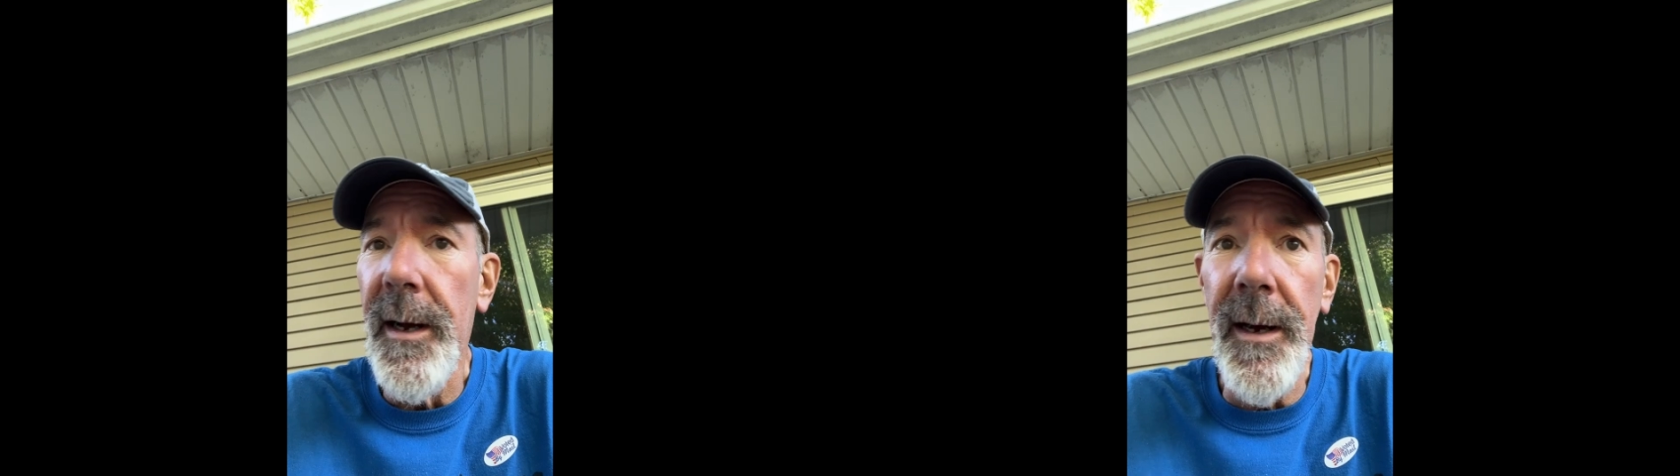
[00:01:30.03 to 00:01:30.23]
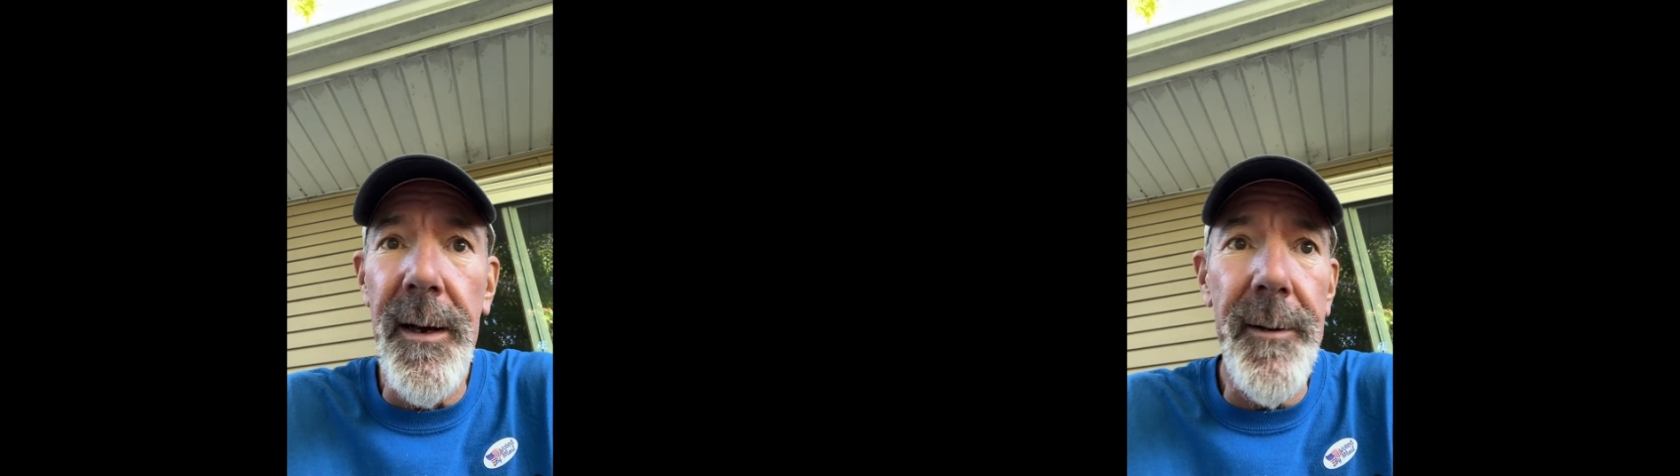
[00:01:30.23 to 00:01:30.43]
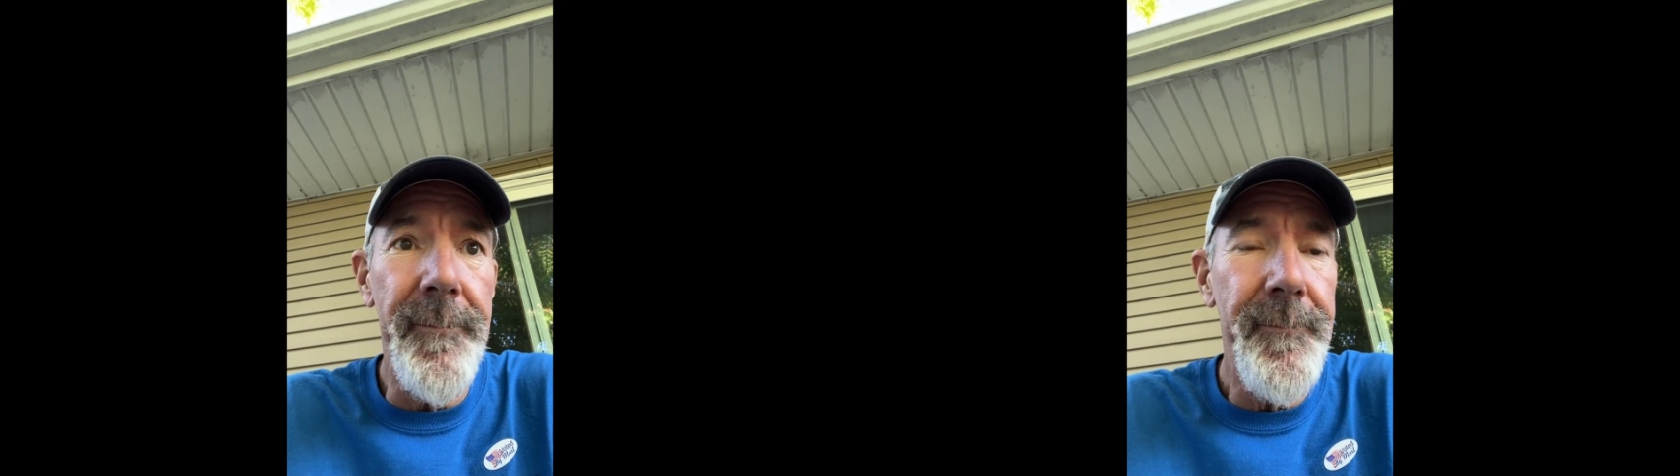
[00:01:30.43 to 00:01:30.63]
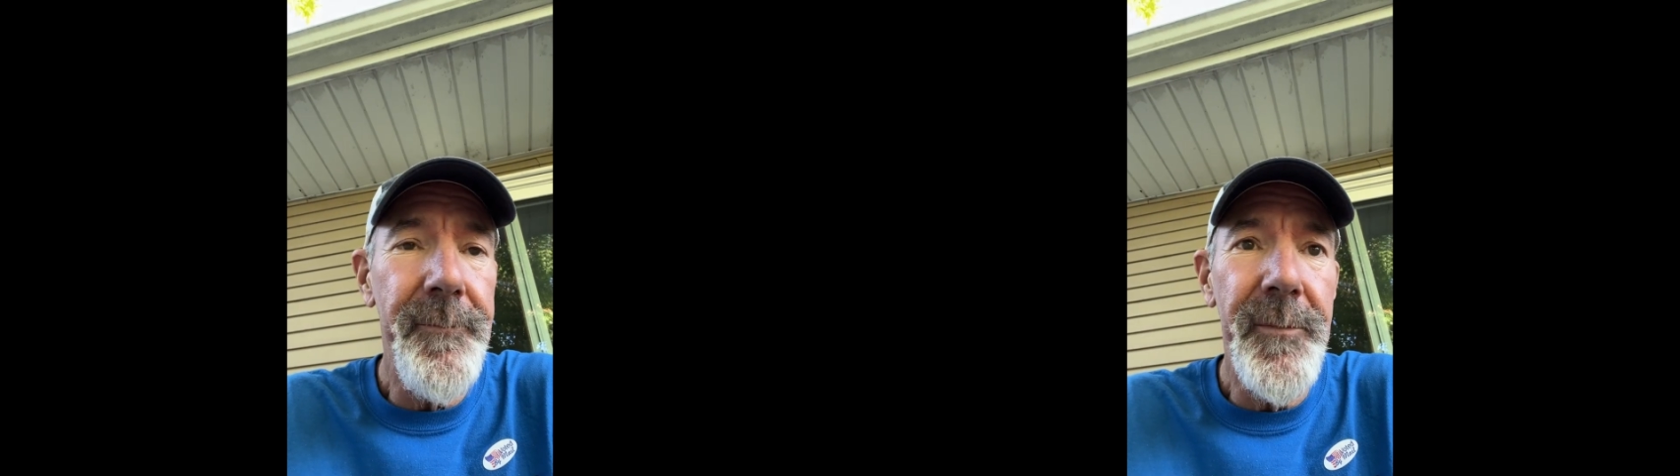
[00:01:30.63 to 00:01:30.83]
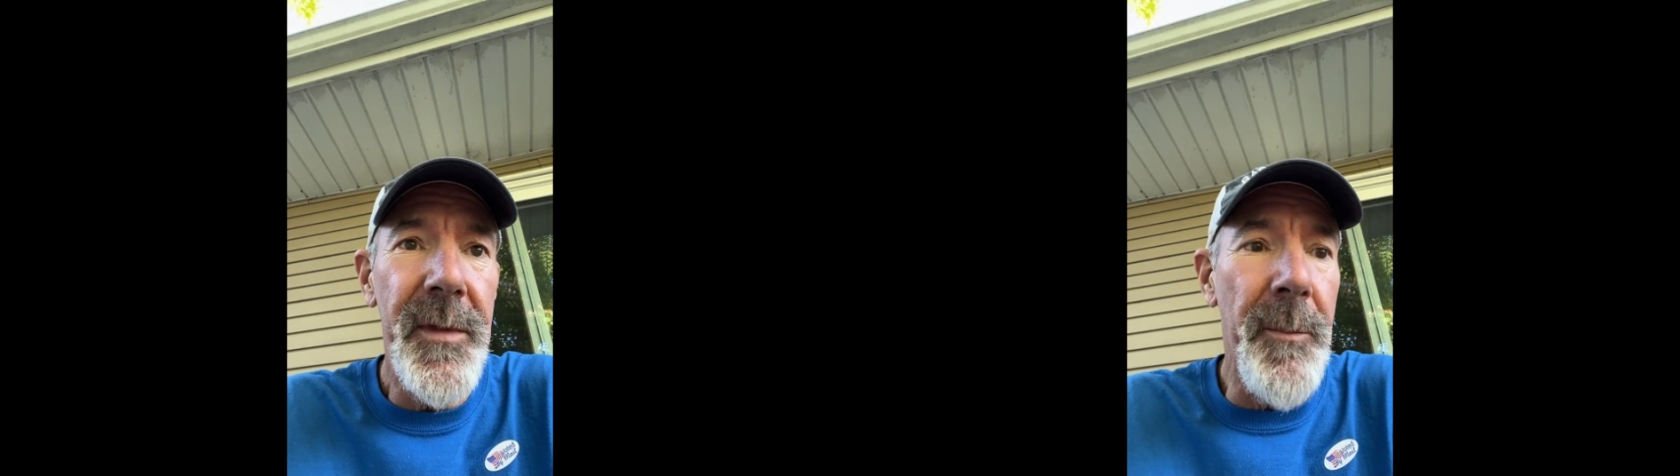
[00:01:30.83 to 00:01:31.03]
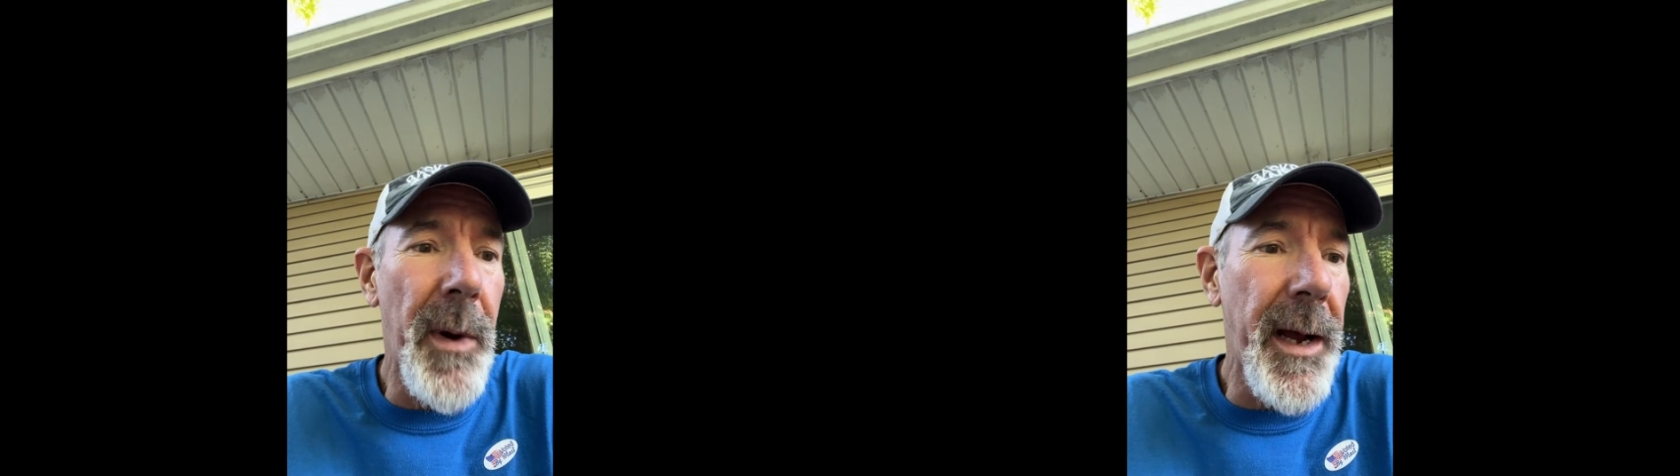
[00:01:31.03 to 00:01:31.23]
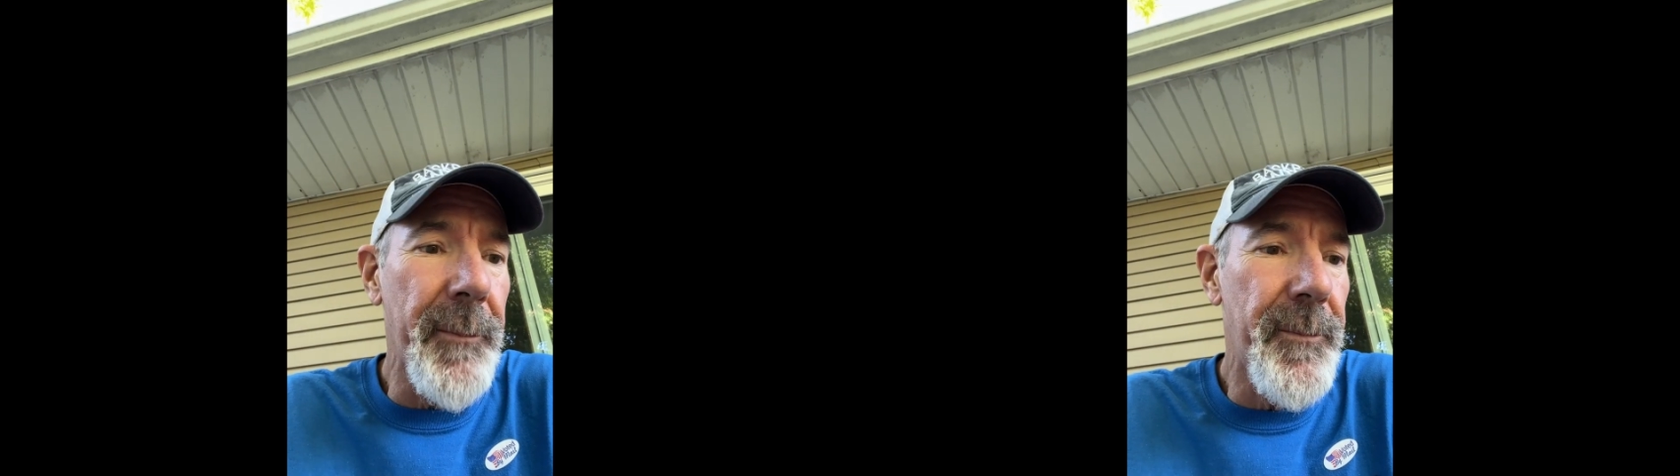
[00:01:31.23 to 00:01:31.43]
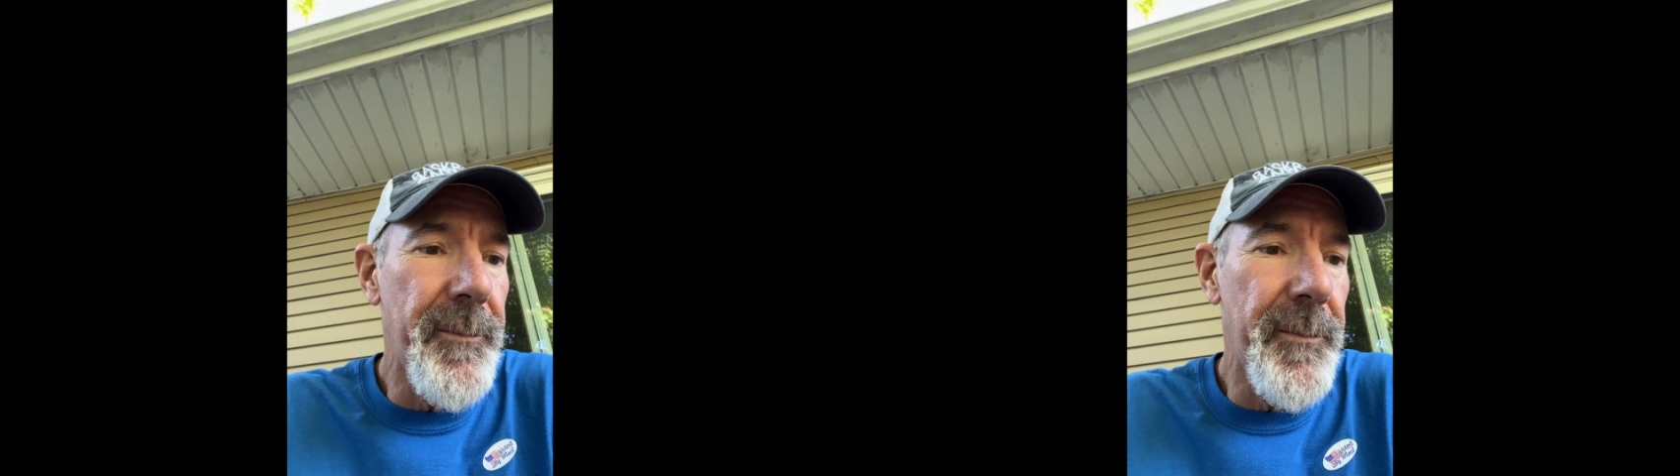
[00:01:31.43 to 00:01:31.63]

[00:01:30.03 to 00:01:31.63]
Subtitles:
My